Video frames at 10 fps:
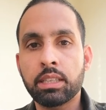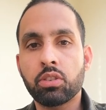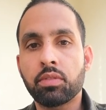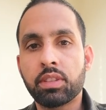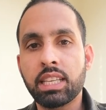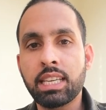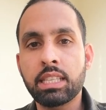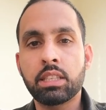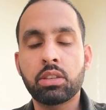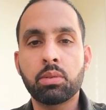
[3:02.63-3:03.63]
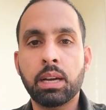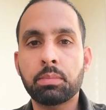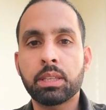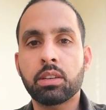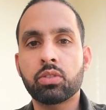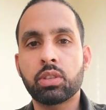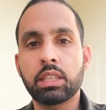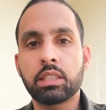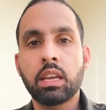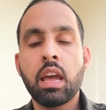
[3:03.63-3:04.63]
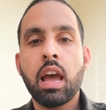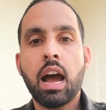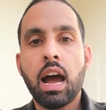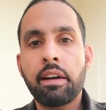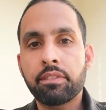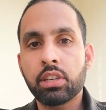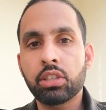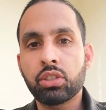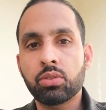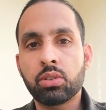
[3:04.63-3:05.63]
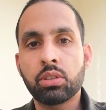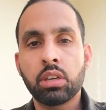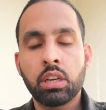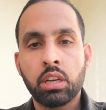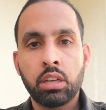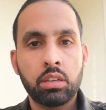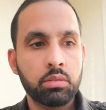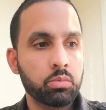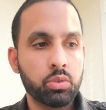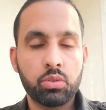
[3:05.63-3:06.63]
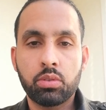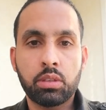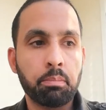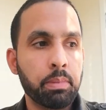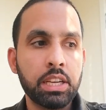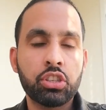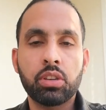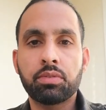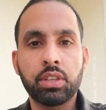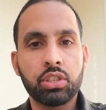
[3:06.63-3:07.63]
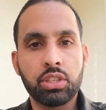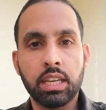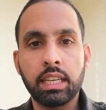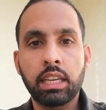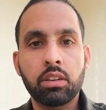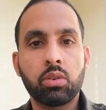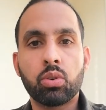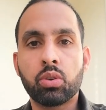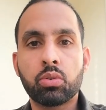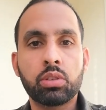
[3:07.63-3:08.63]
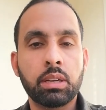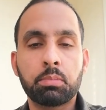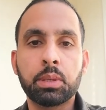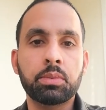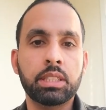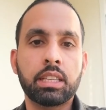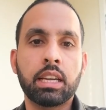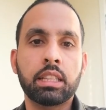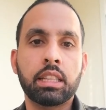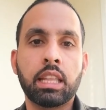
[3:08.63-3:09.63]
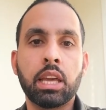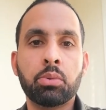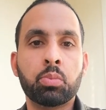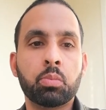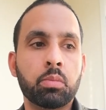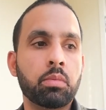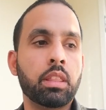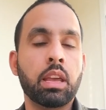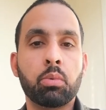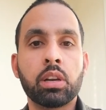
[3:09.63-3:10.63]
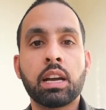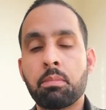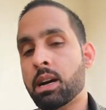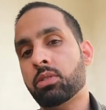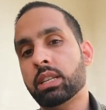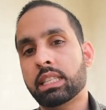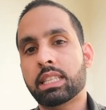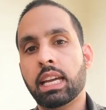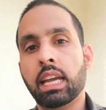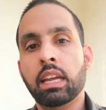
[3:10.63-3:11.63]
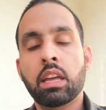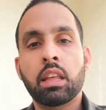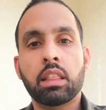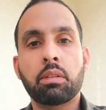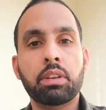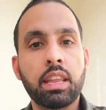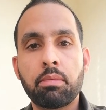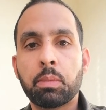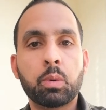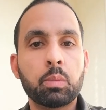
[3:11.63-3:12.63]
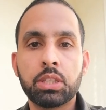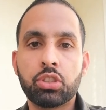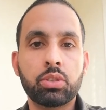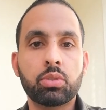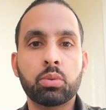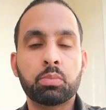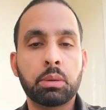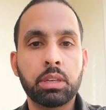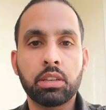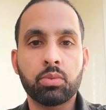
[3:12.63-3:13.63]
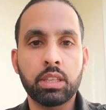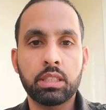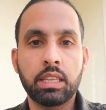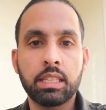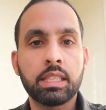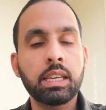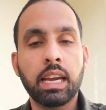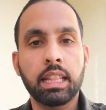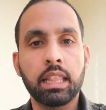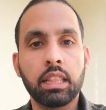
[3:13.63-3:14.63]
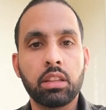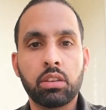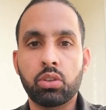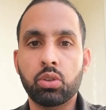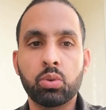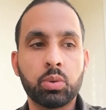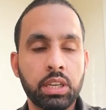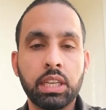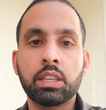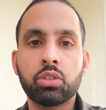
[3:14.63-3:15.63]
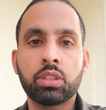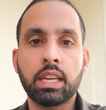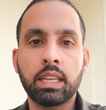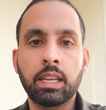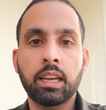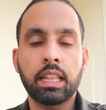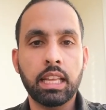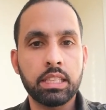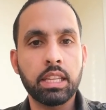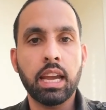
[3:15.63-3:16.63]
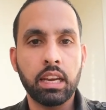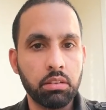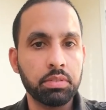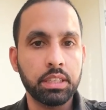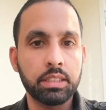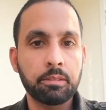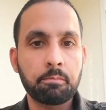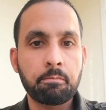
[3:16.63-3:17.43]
of these developed countries, after your completion of your study or temporary visa, they will come out and say that we never promised you permanent residency and you were here to study and that's the end of it.